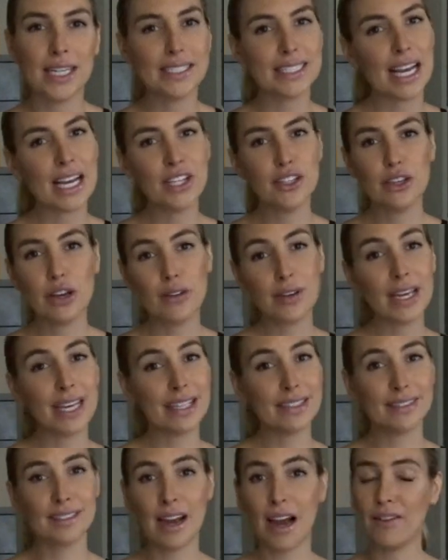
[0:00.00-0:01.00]
is that yoga
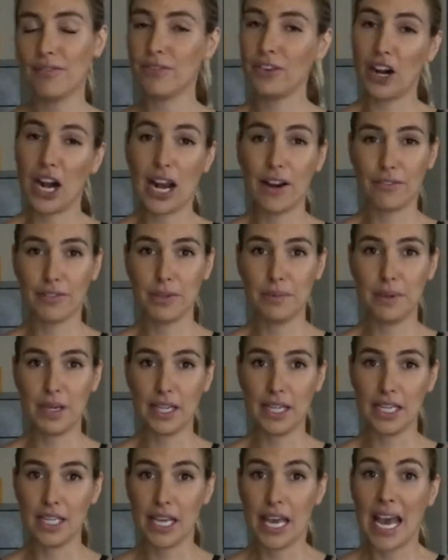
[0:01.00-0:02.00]
is not for
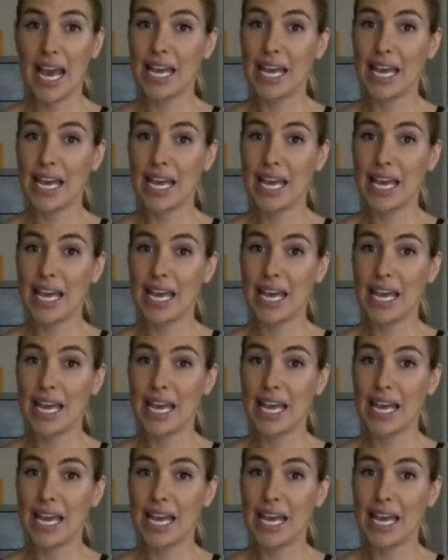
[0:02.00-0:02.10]
everybody.